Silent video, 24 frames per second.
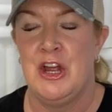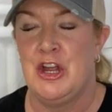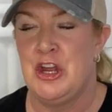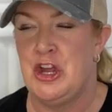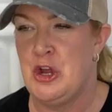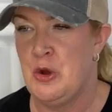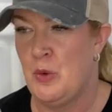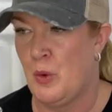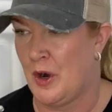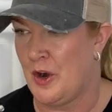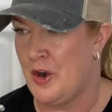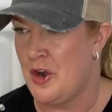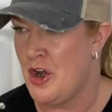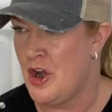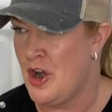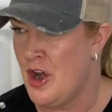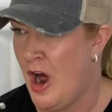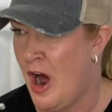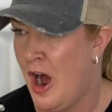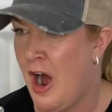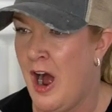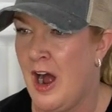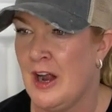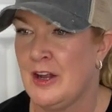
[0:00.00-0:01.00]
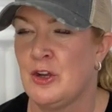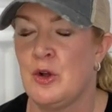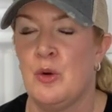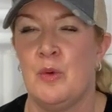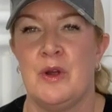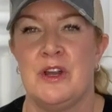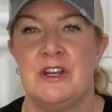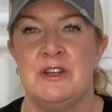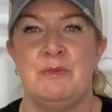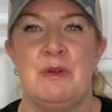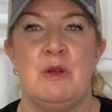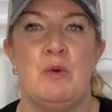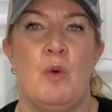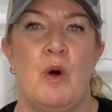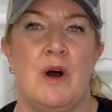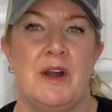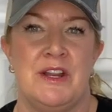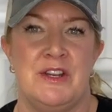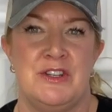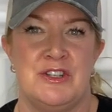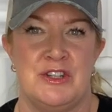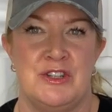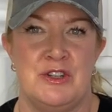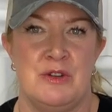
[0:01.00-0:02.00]
you are not going to be
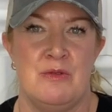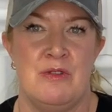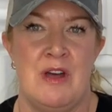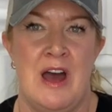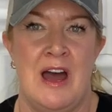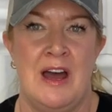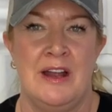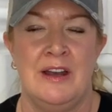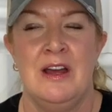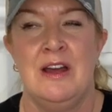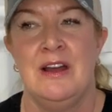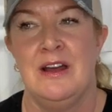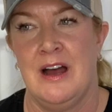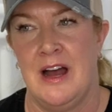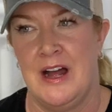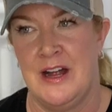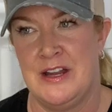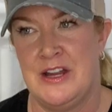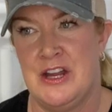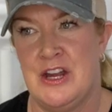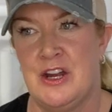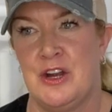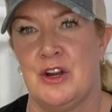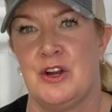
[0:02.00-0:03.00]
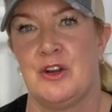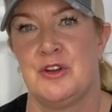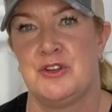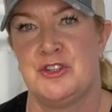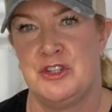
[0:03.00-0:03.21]
wanting to do that a year,